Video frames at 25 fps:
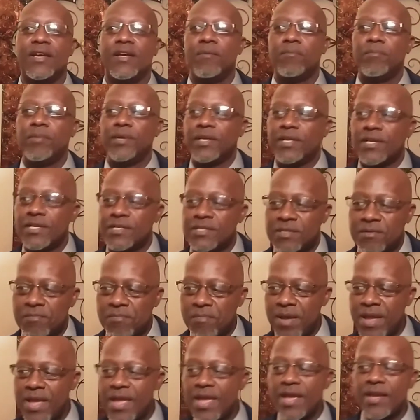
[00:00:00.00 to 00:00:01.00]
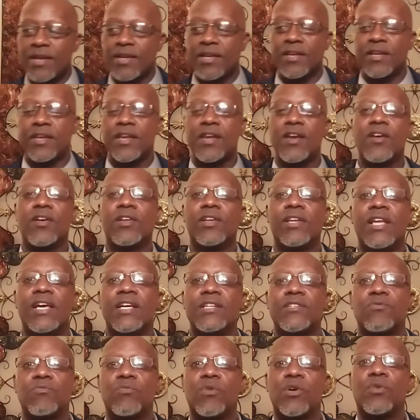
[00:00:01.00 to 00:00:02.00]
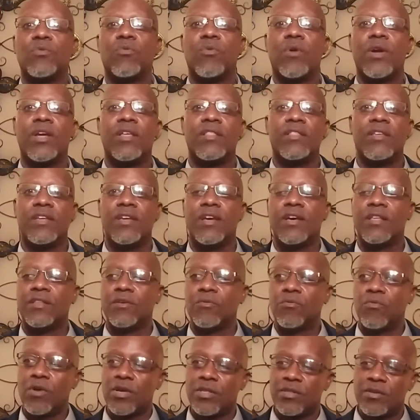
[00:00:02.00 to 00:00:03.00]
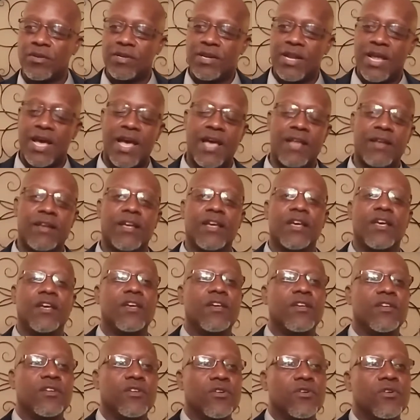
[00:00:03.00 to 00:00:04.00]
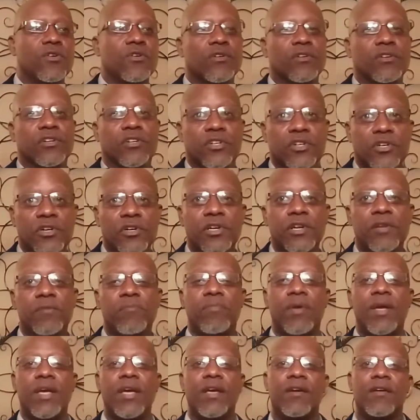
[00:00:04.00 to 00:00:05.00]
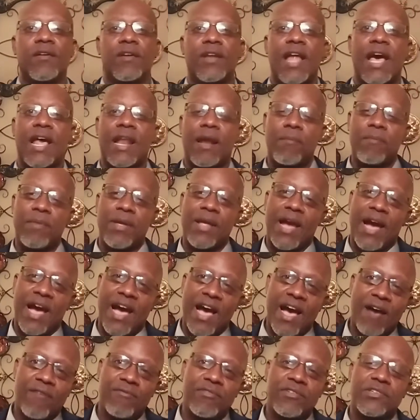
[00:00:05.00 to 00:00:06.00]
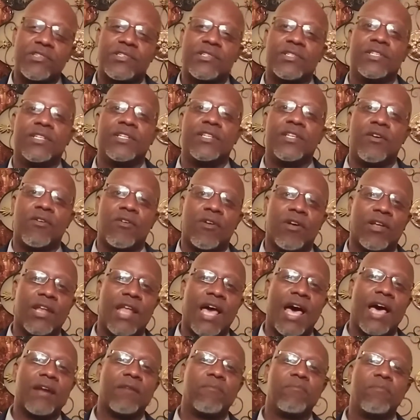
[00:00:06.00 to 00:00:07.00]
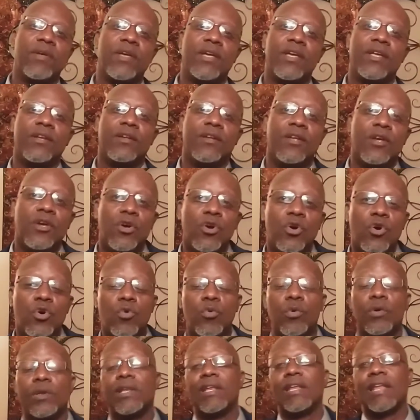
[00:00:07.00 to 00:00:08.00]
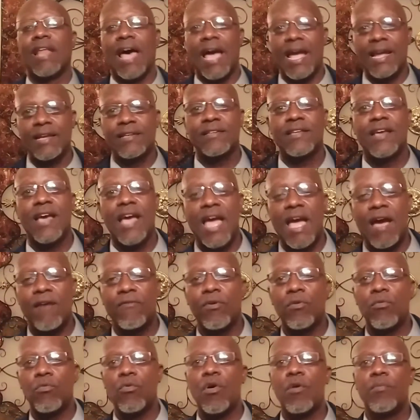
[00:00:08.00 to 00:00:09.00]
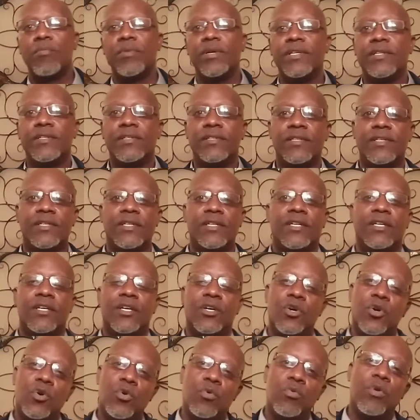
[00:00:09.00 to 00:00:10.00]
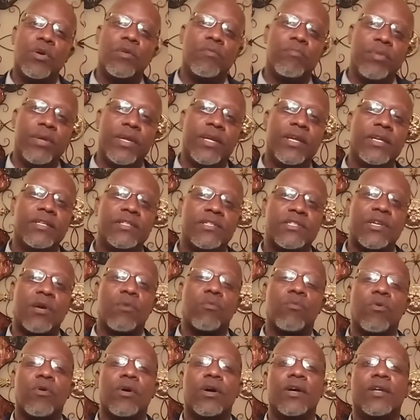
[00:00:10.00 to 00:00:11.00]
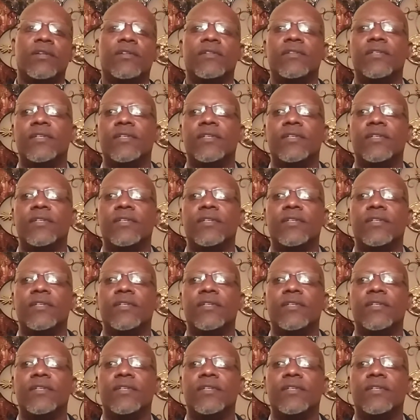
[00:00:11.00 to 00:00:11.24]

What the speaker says: Because a man could care less one way or the other whether or not you're good in bed or not. I mean, obviously there are a lot of men who would like to have a woman who would be somewhat